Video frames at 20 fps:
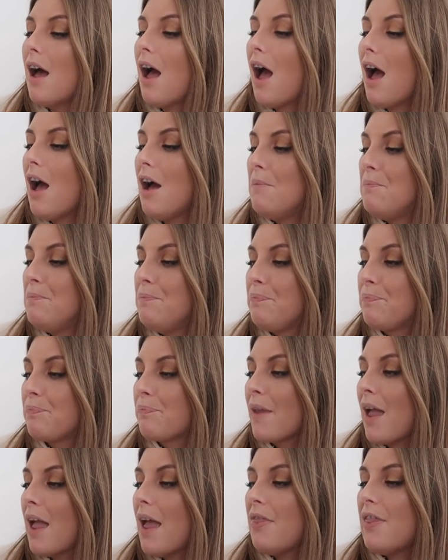
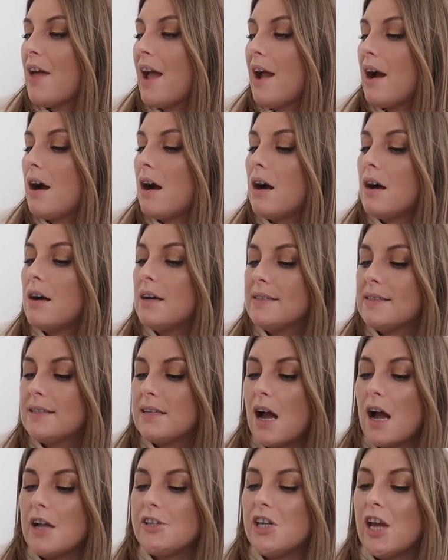Um, they are
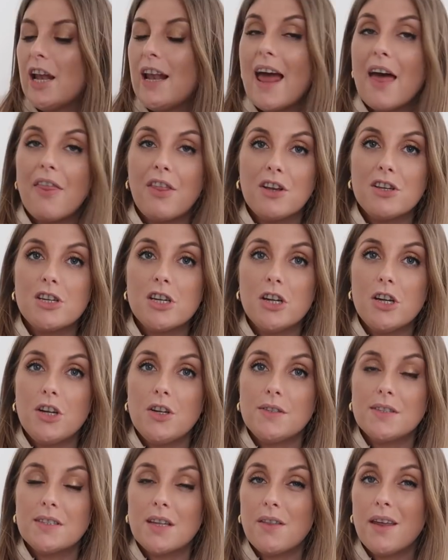sturdier leather
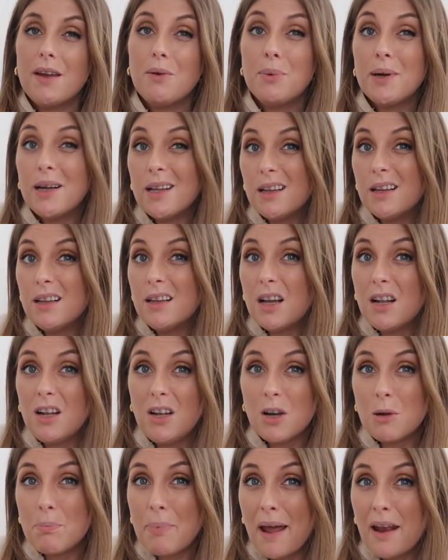too, so they will
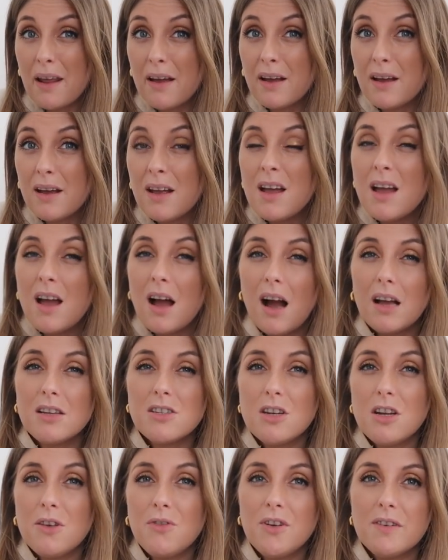look better. I
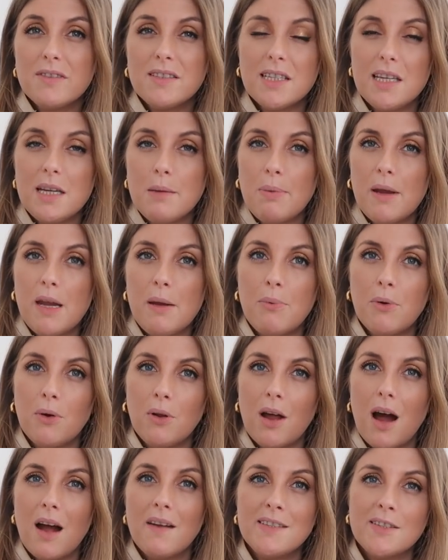don't know if you've seen
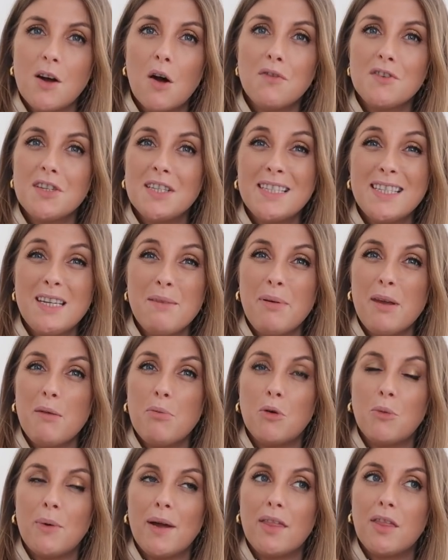people, I often see
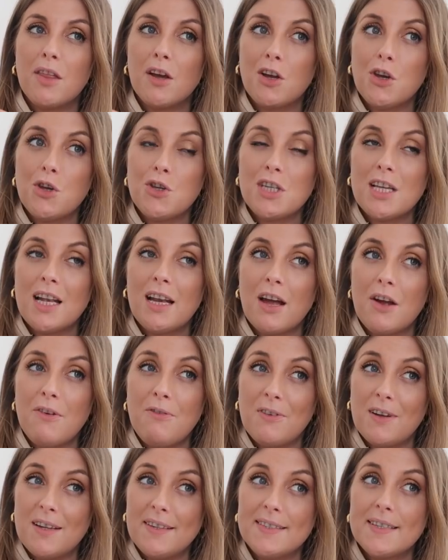people with the Gucci
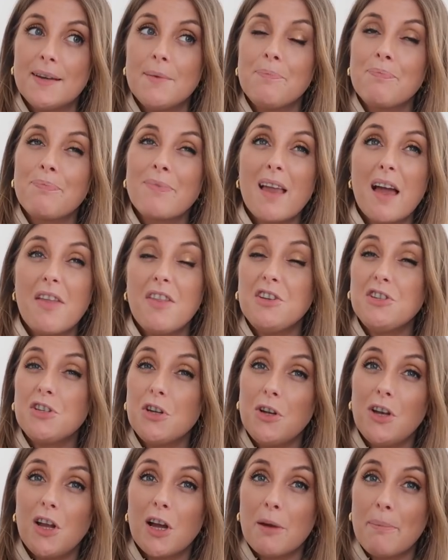loafers, and they
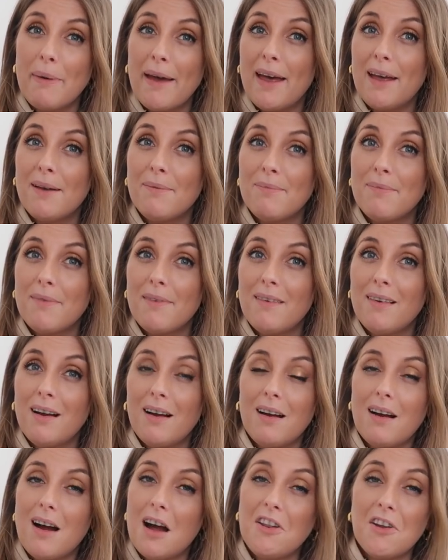do look a bit,
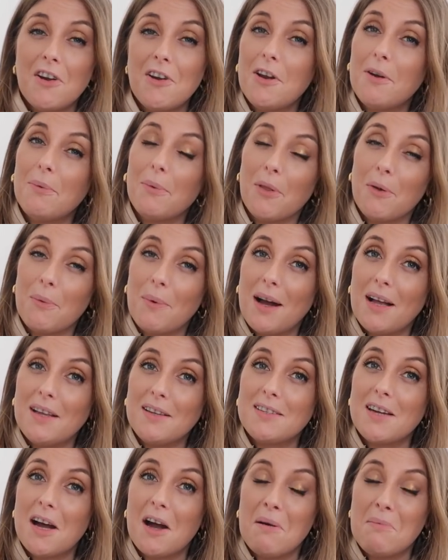I don't know what the
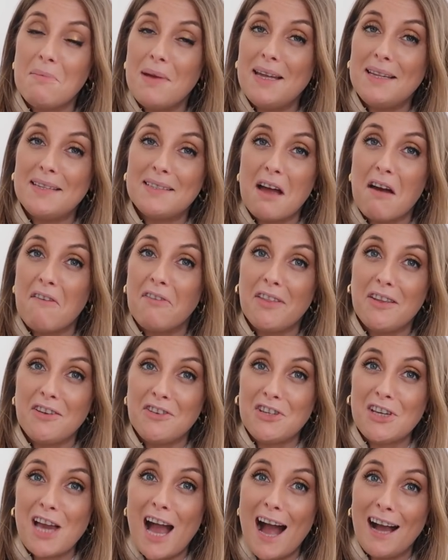word term is other than
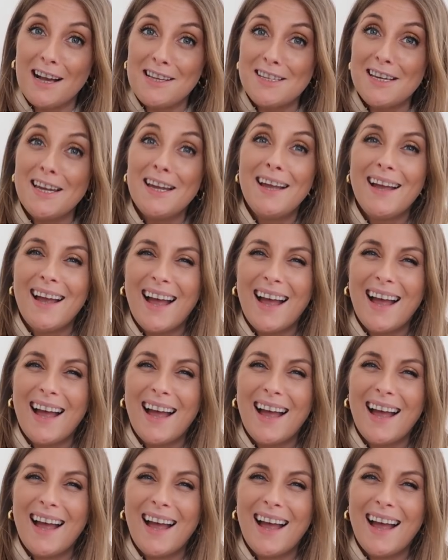shagged.